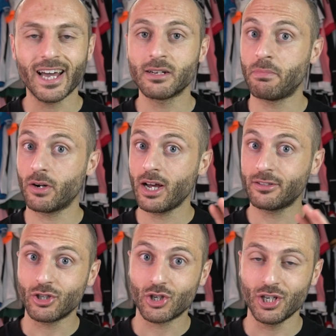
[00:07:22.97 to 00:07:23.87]
and
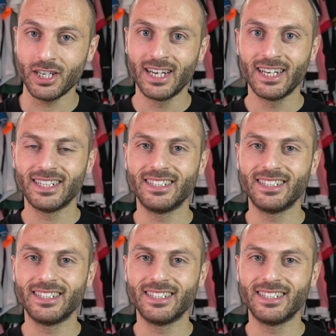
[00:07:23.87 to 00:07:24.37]
Paratici